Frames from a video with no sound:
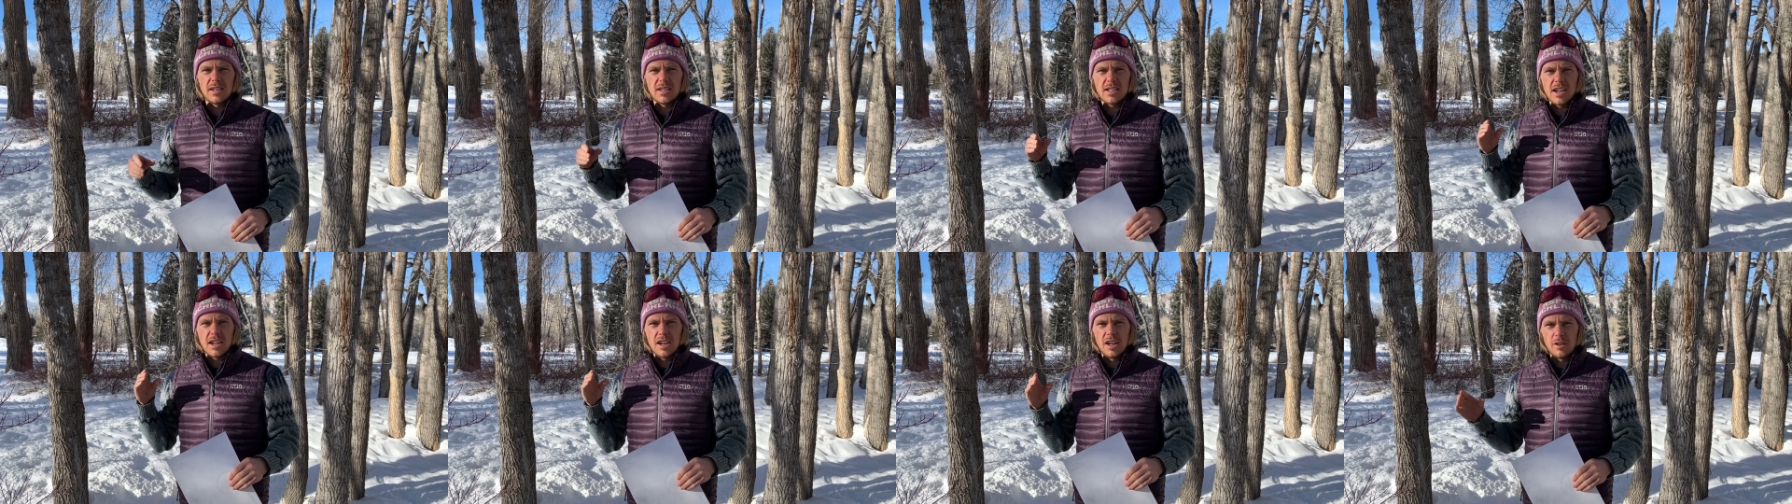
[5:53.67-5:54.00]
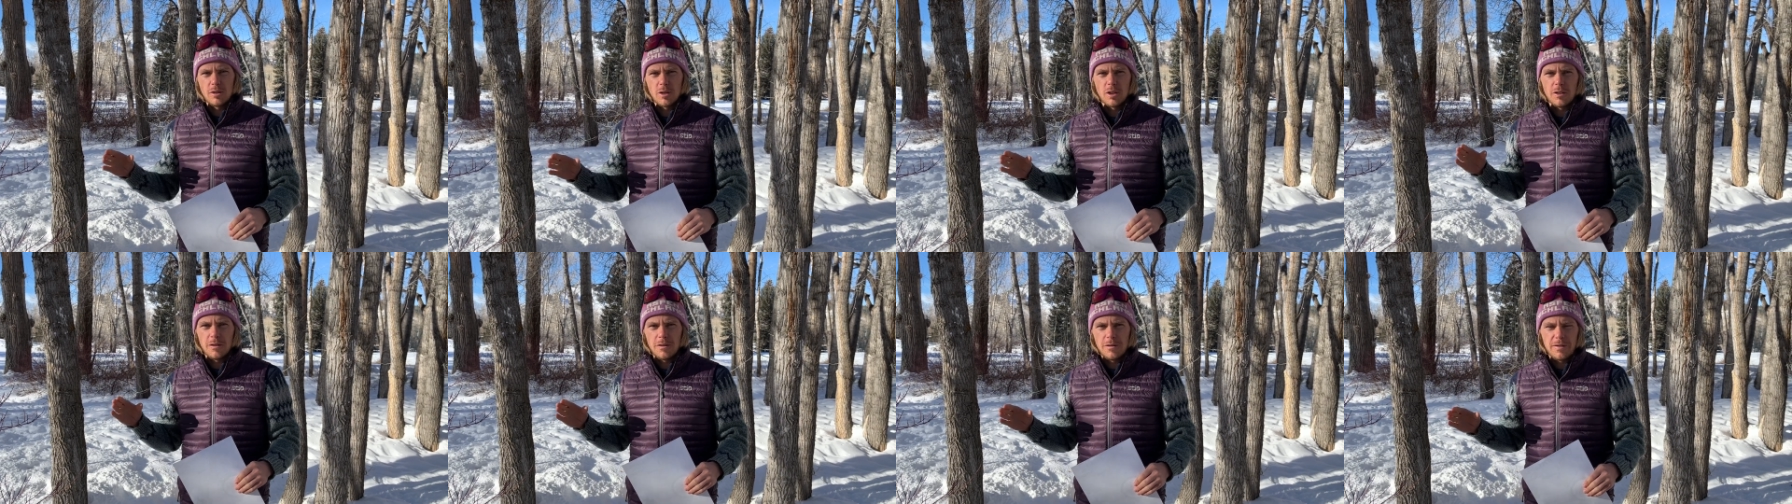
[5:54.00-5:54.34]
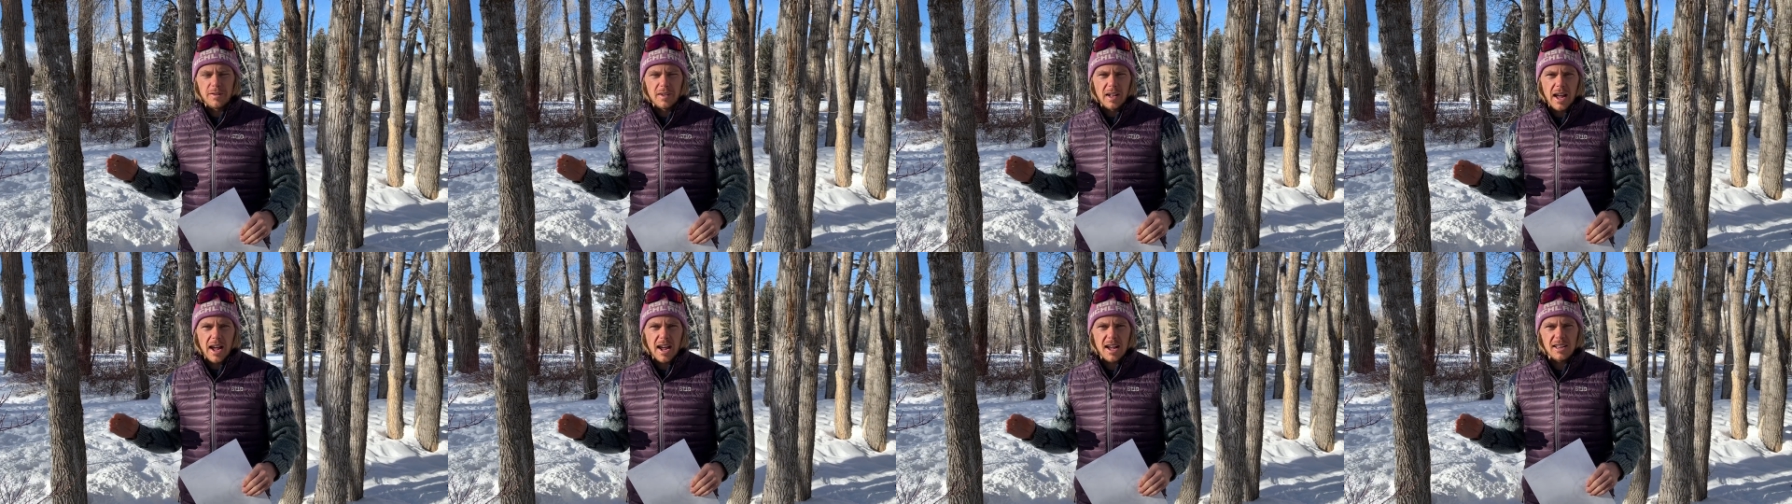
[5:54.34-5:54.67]
getting real
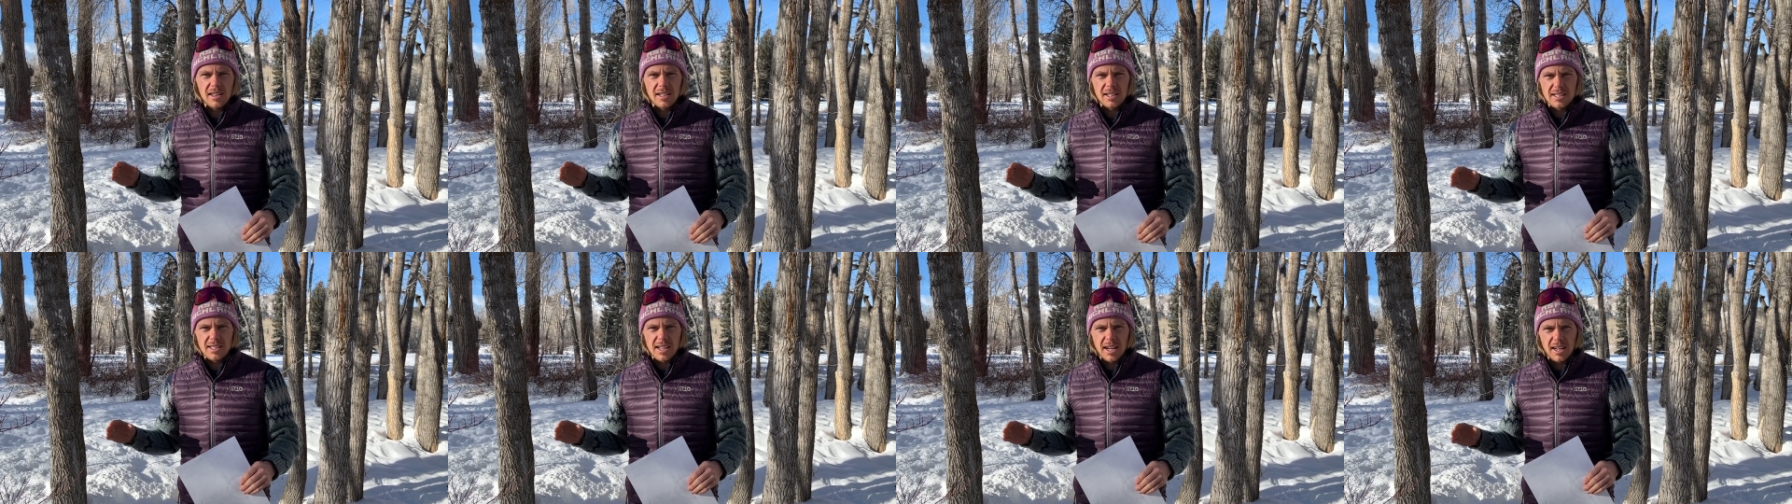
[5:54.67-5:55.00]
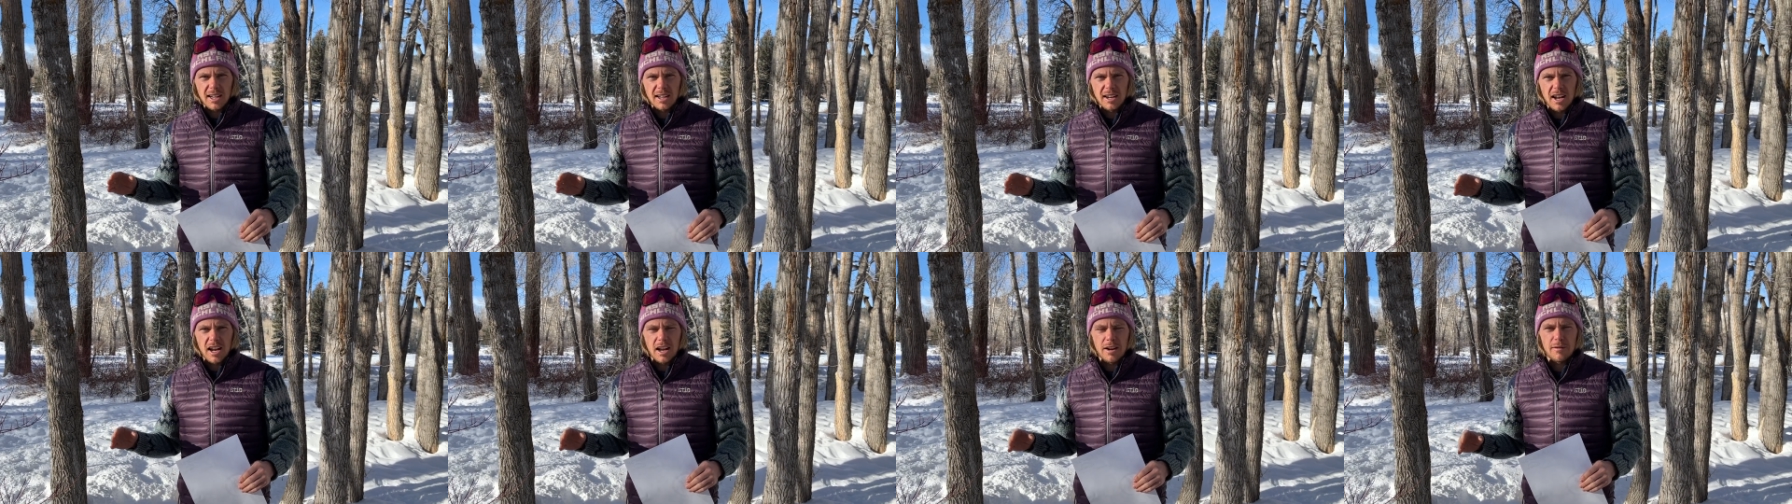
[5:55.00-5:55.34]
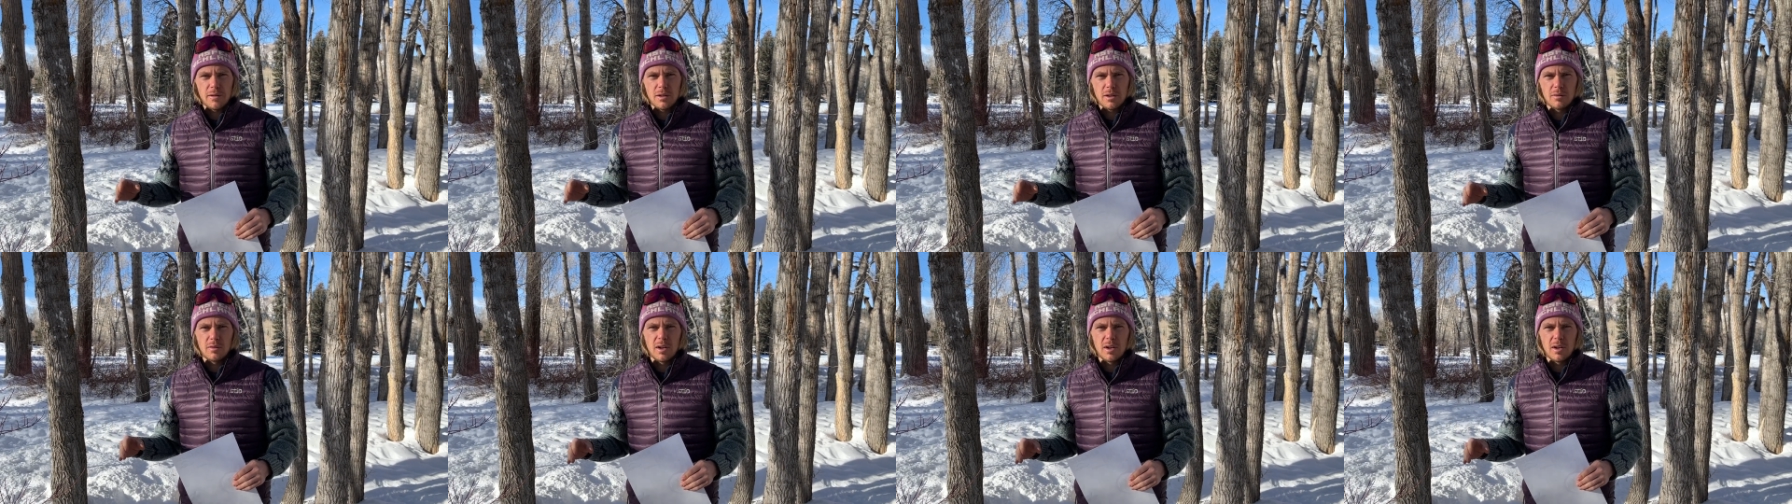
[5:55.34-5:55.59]
flat the second half of the